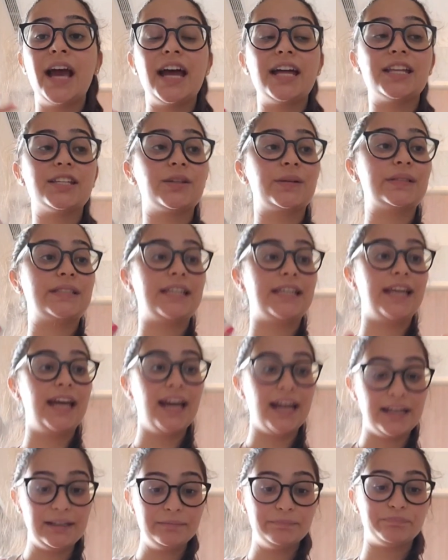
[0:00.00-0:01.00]
And so
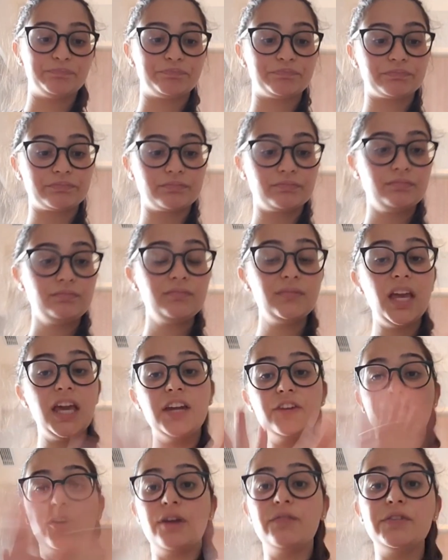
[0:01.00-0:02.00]
today,
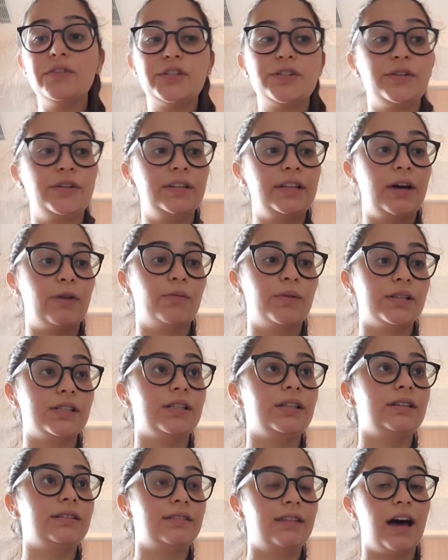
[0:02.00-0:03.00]
and for every student that
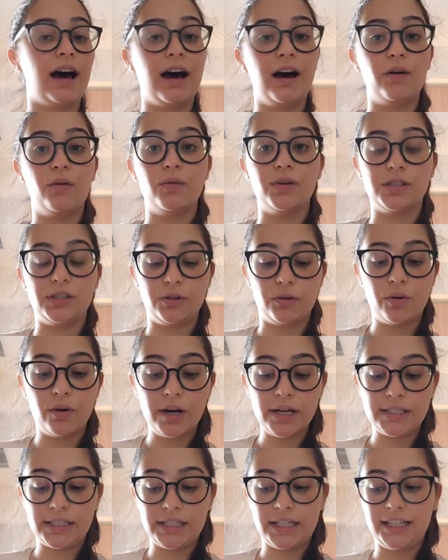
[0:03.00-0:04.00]
was in
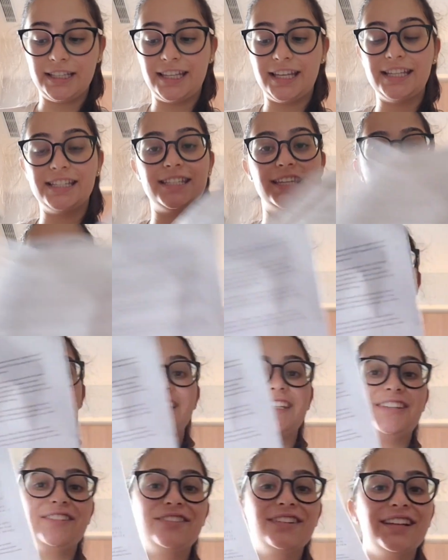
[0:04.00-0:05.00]
quarantine, they sent this
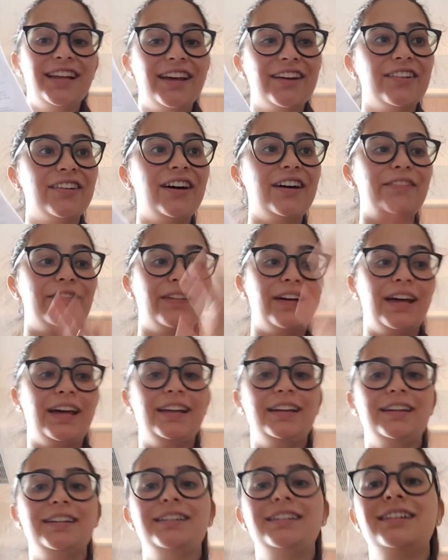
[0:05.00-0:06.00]
cute letter
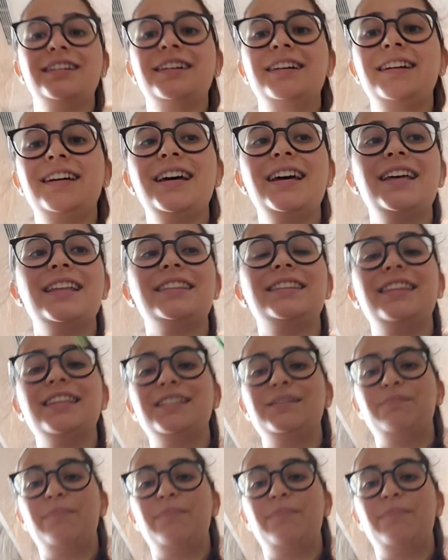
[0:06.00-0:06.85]
and this